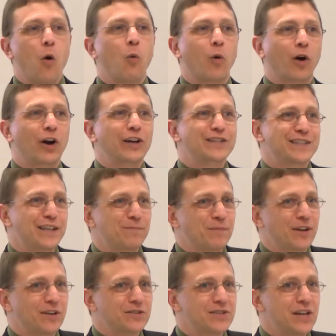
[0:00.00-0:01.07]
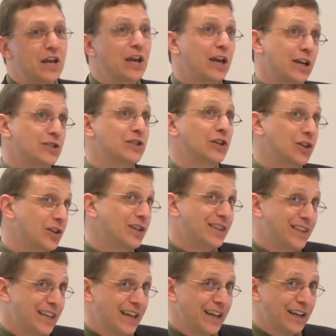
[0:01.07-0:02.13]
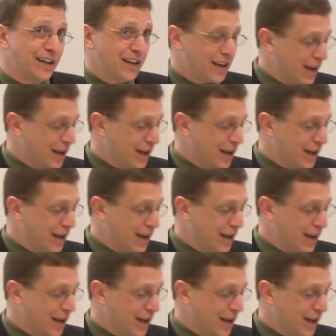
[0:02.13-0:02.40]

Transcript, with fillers: Wearing seatbelts is a good thing.